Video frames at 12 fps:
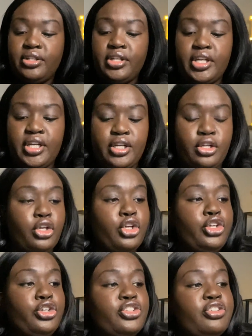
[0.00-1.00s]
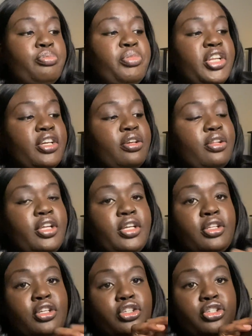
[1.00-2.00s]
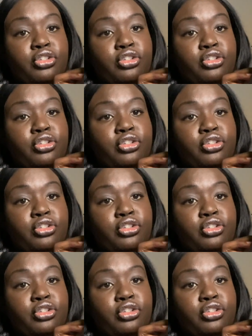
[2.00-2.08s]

then you spin it like this,